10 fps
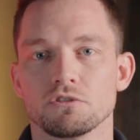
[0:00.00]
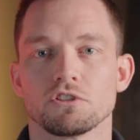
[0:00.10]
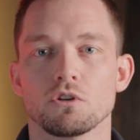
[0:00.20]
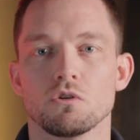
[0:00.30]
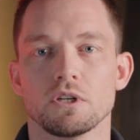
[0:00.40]

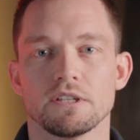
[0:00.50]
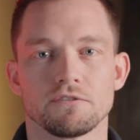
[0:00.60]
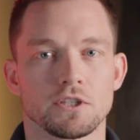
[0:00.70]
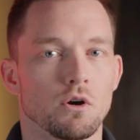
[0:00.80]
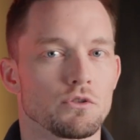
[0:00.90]
So if
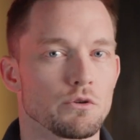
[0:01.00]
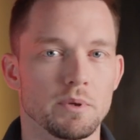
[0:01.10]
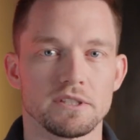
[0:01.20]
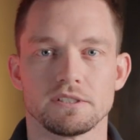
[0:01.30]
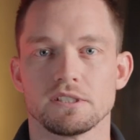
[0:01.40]
you're going through
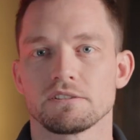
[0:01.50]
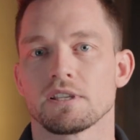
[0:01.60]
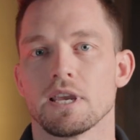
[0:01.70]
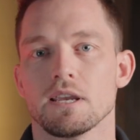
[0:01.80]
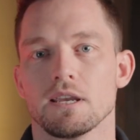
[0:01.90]
business
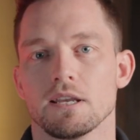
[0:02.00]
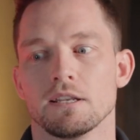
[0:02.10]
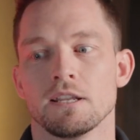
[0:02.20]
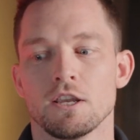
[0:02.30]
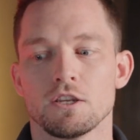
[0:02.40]
and